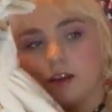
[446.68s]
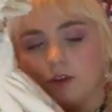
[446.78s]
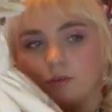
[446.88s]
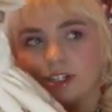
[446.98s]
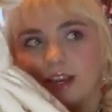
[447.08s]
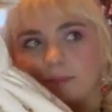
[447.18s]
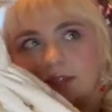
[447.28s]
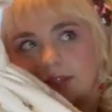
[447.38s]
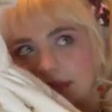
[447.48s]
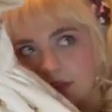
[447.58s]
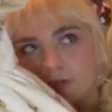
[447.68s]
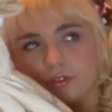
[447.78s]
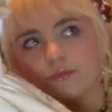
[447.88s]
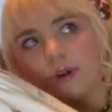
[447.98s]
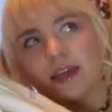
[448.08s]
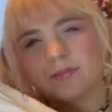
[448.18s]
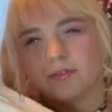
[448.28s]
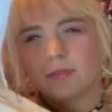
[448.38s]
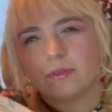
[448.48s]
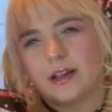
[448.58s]
which I believe ran
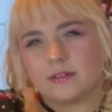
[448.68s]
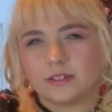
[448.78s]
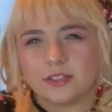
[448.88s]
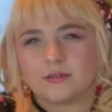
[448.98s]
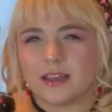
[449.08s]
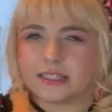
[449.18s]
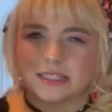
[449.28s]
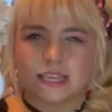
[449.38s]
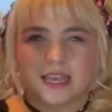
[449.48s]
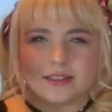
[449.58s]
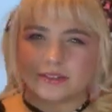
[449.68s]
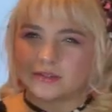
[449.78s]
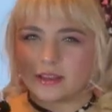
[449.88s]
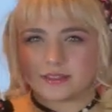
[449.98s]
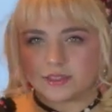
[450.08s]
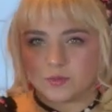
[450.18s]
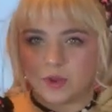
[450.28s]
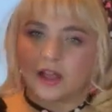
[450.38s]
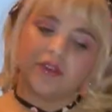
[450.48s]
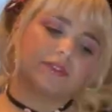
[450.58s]
from around 2010 to
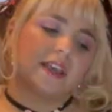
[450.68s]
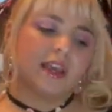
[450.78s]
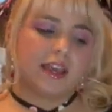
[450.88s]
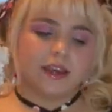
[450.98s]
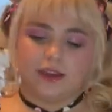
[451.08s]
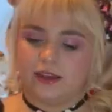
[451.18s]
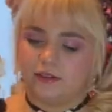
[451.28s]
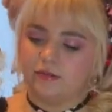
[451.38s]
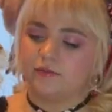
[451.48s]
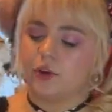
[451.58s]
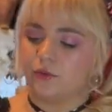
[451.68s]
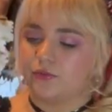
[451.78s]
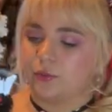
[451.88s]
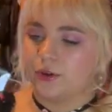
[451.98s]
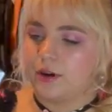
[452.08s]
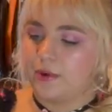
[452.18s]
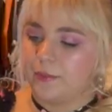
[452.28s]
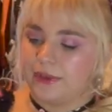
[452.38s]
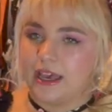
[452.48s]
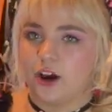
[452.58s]
2012, and known for
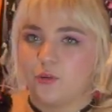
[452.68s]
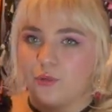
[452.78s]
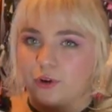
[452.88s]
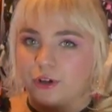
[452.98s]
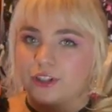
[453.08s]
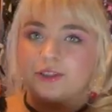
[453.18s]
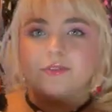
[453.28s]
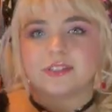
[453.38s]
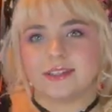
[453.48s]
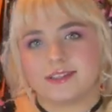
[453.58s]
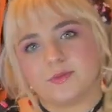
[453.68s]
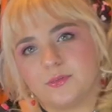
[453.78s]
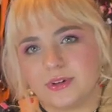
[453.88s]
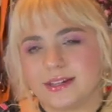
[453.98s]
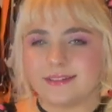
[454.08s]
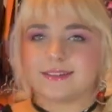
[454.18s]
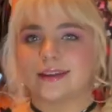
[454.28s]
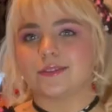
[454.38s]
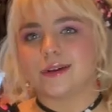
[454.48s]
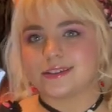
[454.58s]
pumping out more cutesy sweet prints like
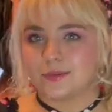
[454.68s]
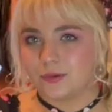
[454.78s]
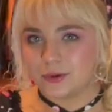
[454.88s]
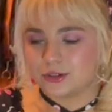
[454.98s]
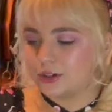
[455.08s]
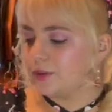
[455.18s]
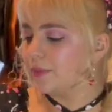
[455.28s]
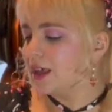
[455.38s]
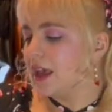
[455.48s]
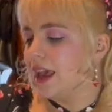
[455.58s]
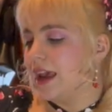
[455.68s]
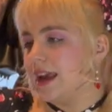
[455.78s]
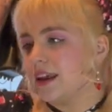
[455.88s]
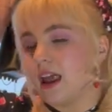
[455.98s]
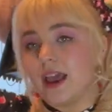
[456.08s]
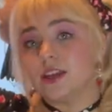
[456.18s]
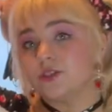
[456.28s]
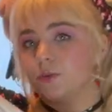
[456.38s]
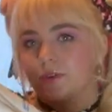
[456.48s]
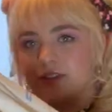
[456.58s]
the rest of my wardrobe. And I
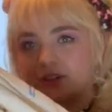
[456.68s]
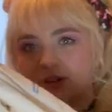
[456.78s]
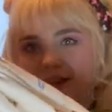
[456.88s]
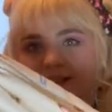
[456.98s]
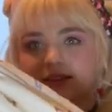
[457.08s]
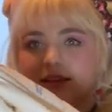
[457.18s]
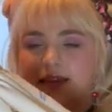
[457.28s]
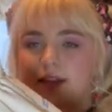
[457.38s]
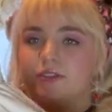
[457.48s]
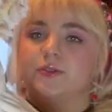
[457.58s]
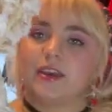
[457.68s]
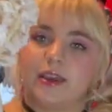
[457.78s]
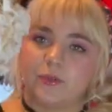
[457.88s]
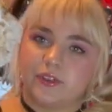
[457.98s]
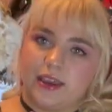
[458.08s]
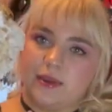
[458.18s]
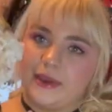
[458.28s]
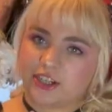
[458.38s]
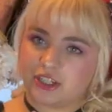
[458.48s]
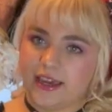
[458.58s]
adore this dress. It also came with a
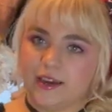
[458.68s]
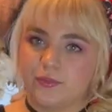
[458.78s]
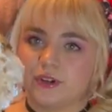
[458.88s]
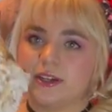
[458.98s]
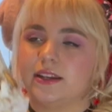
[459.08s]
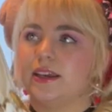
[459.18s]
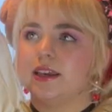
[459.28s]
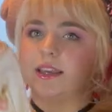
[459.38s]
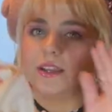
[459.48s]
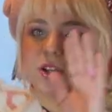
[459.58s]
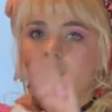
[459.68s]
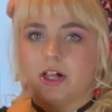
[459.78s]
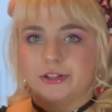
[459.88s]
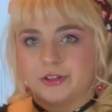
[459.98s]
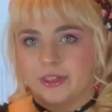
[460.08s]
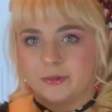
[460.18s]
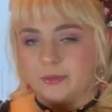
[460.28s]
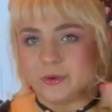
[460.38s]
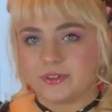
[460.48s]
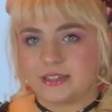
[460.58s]
matching apron and collar that were
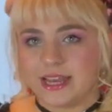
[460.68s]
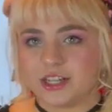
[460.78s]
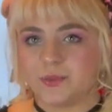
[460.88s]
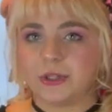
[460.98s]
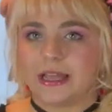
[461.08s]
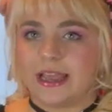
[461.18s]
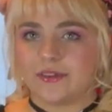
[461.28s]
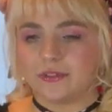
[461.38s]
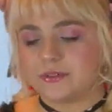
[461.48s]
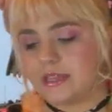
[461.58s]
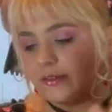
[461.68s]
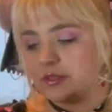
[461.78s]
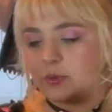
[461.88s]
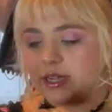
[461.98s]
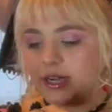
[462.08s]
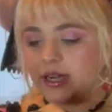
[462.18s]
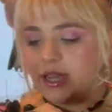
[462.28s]
both detachable. I have those elsewhere.